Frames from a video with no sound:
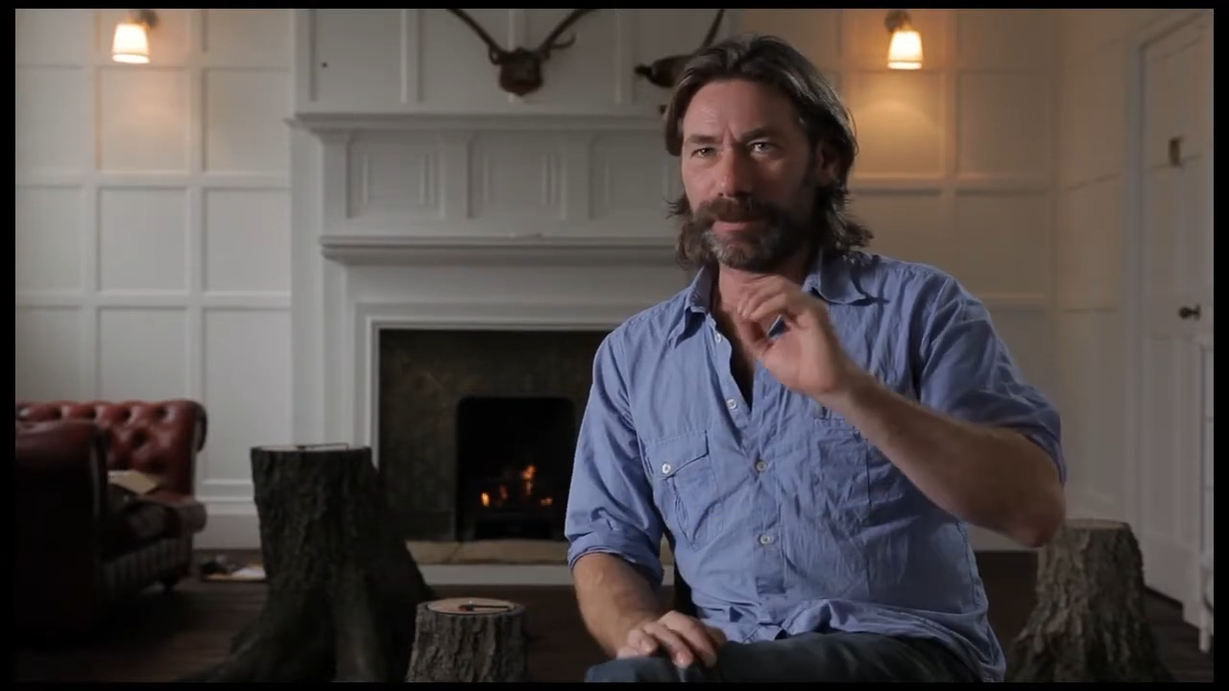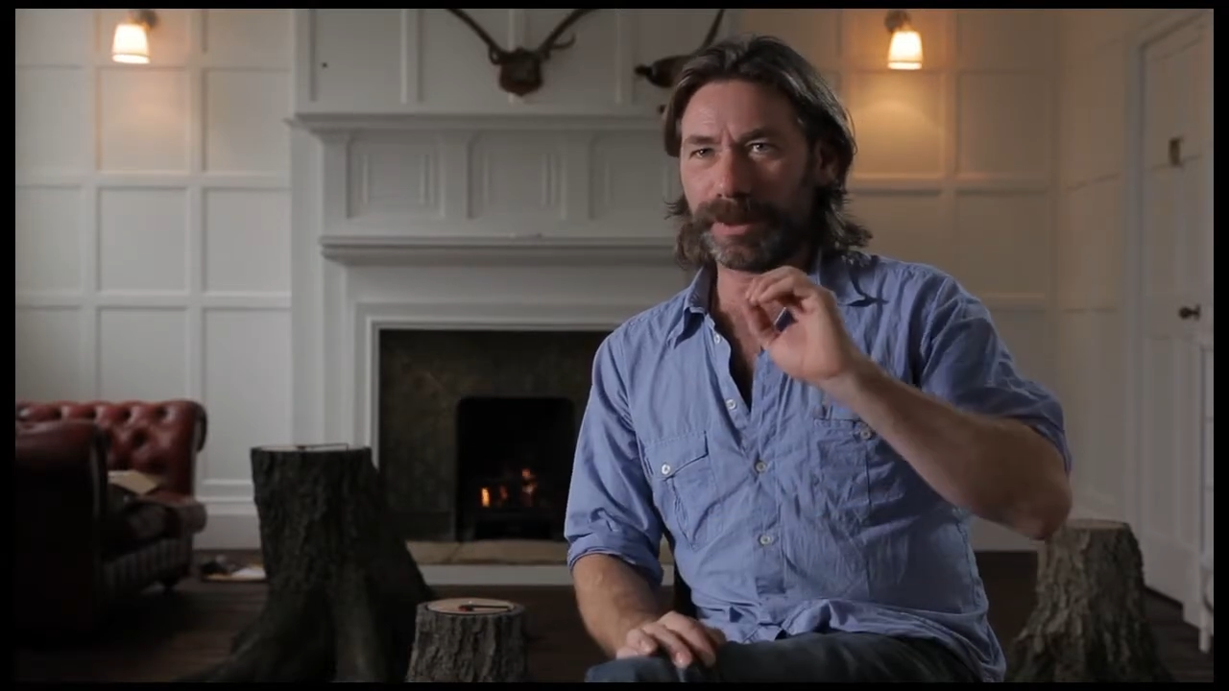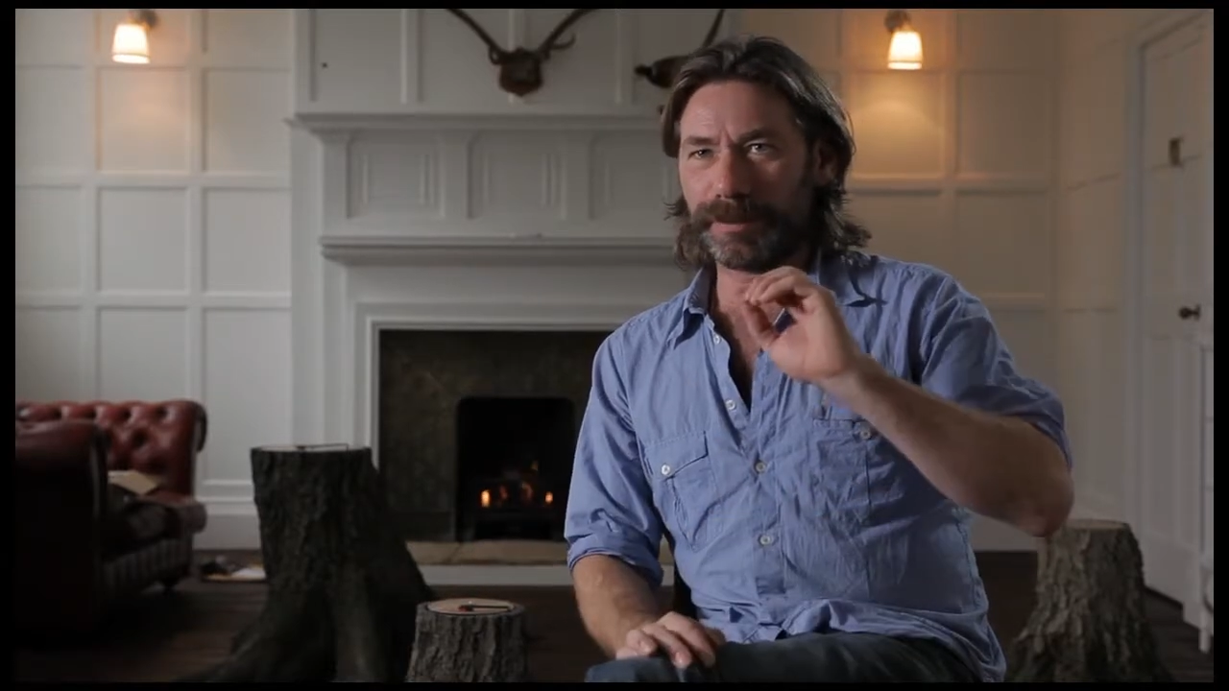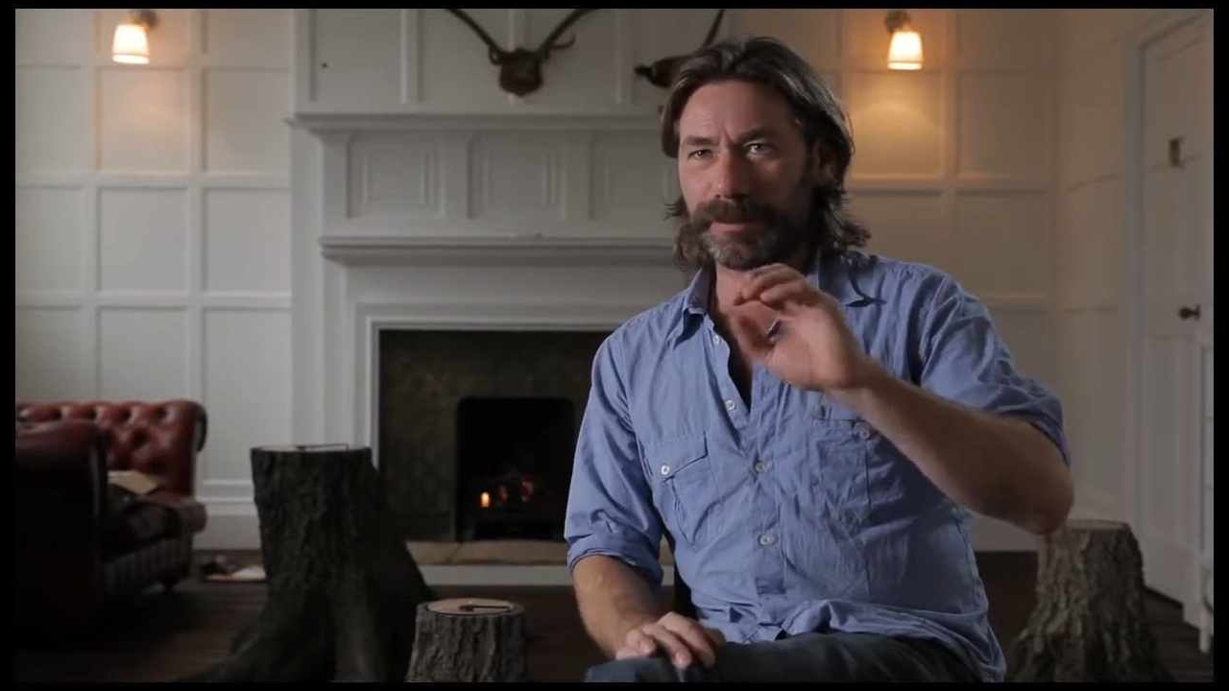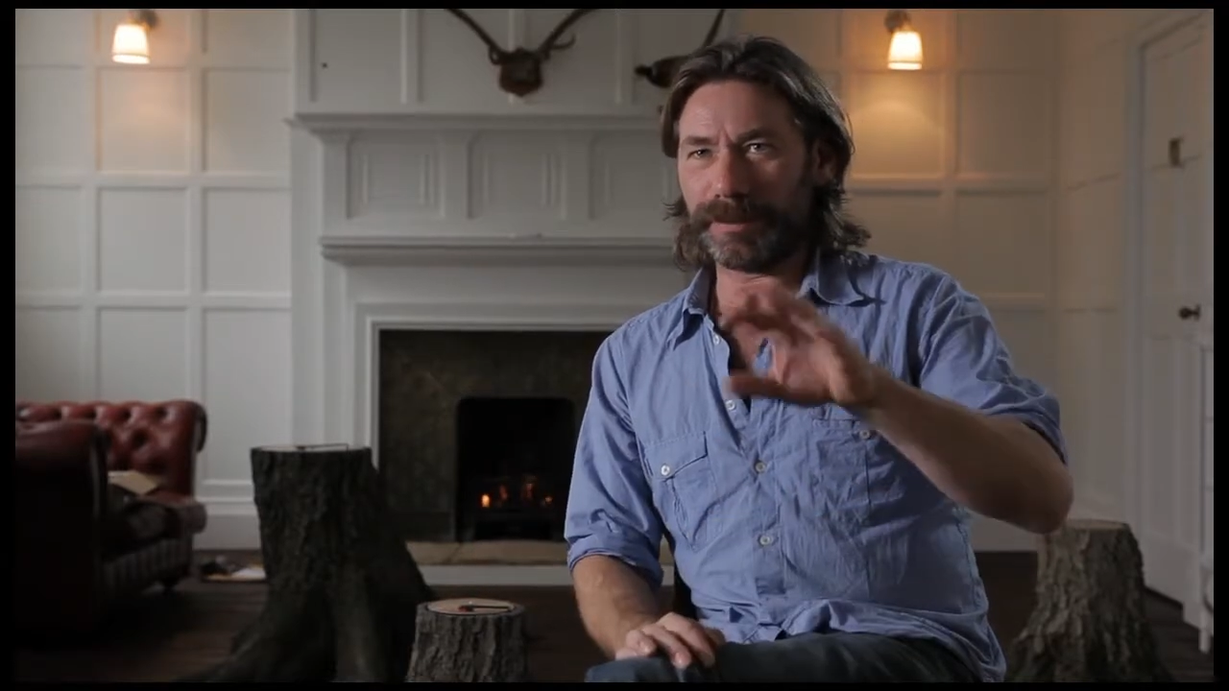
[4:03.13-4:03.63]

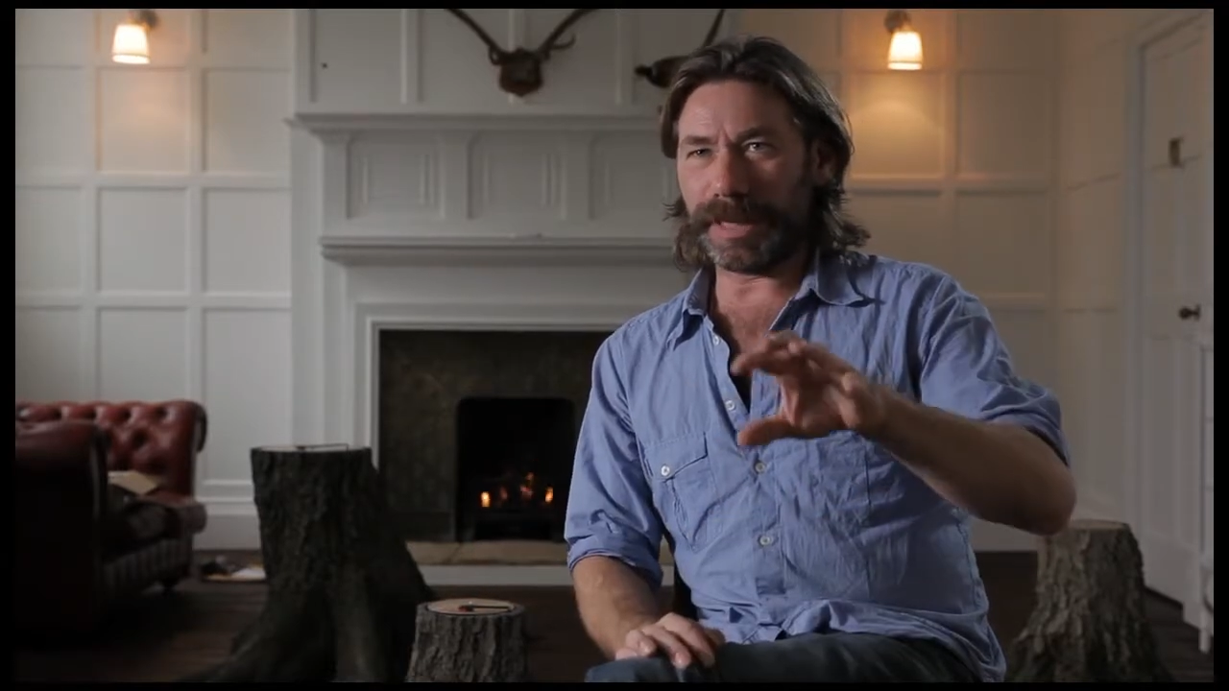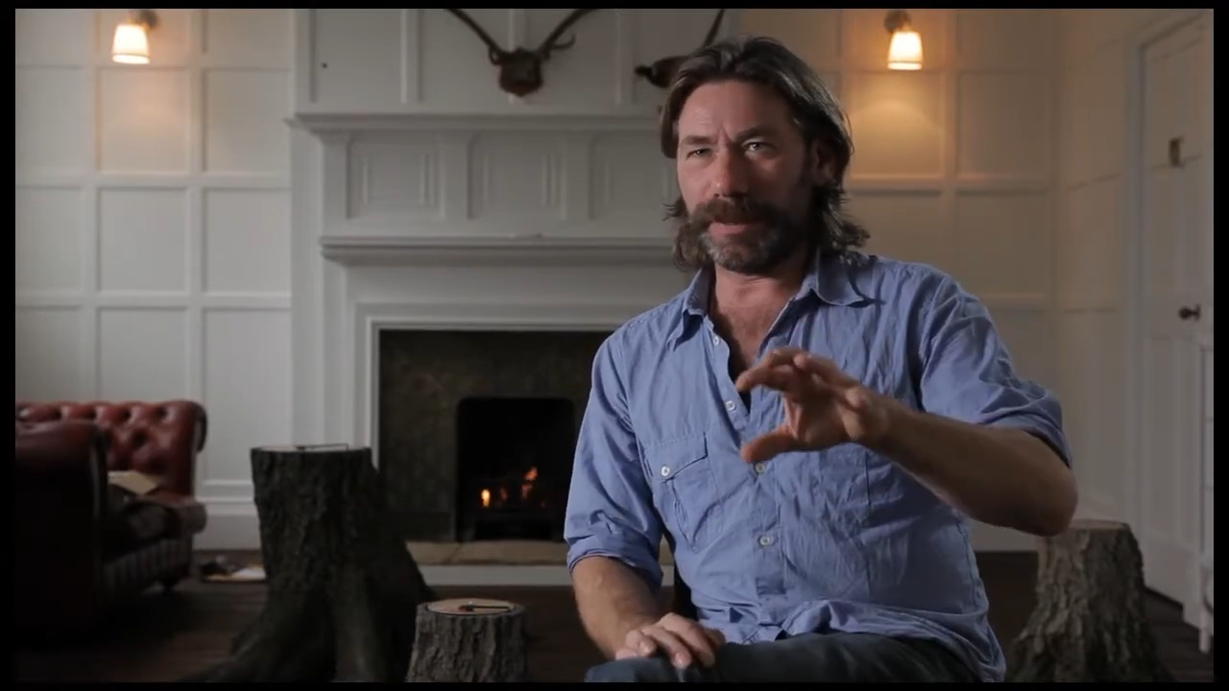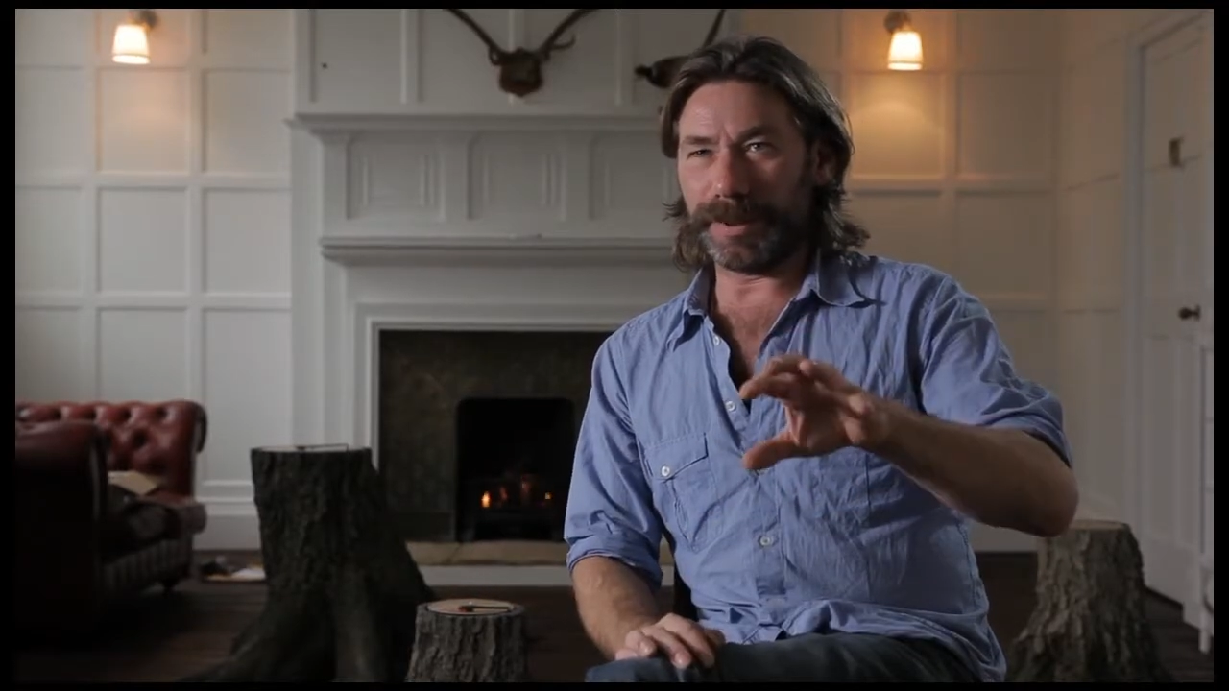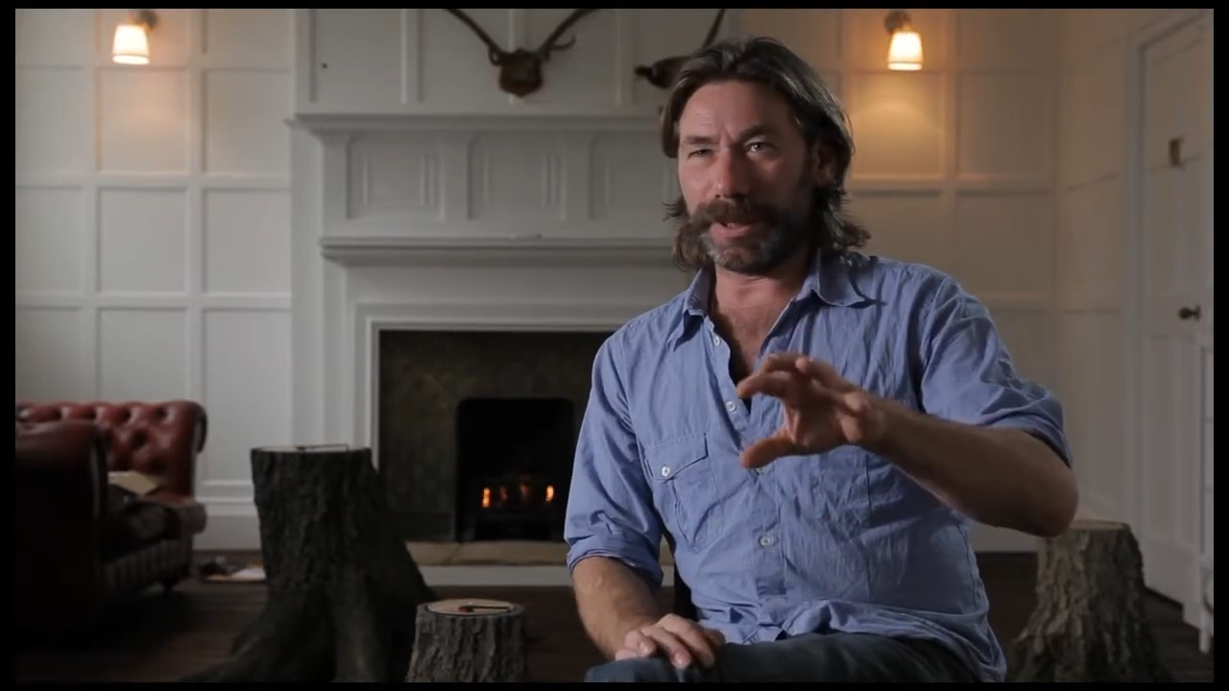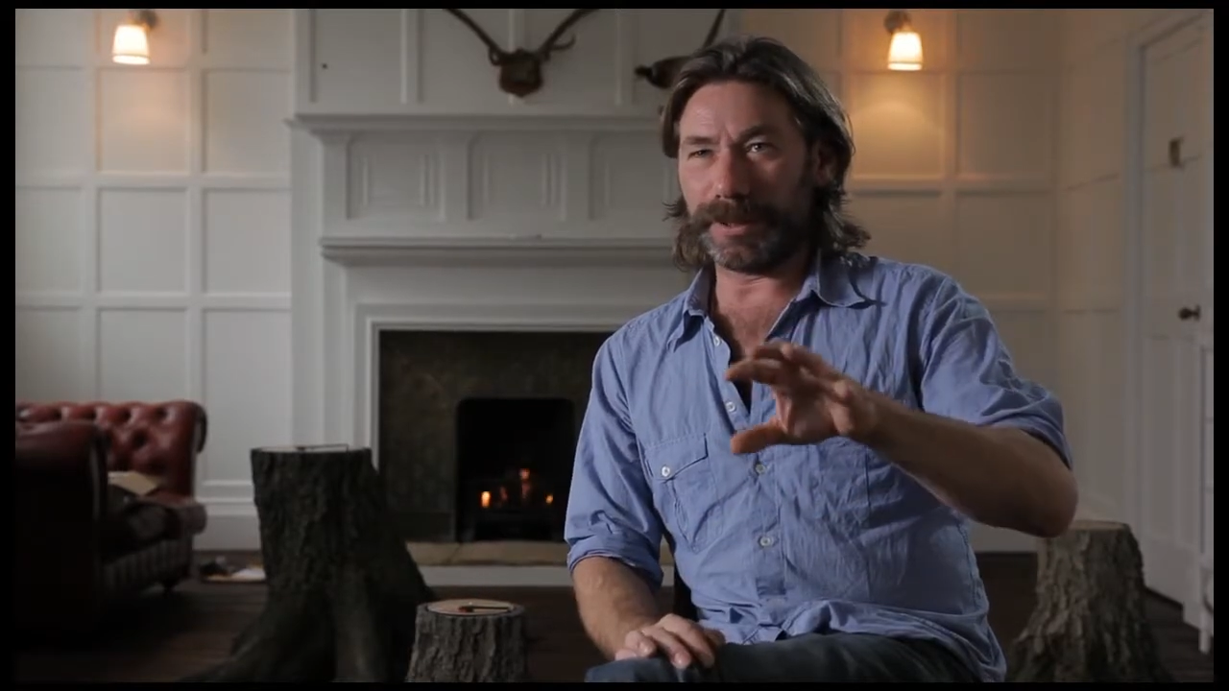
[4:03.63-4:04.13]
but
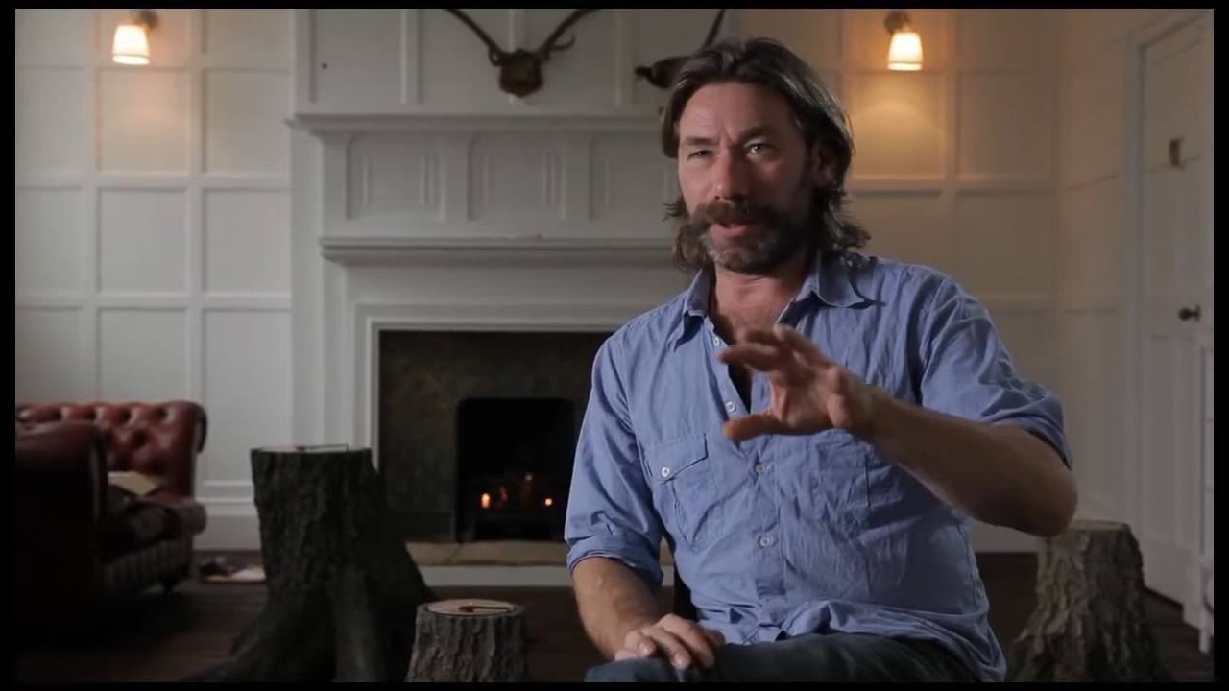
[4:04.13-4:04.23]
maybe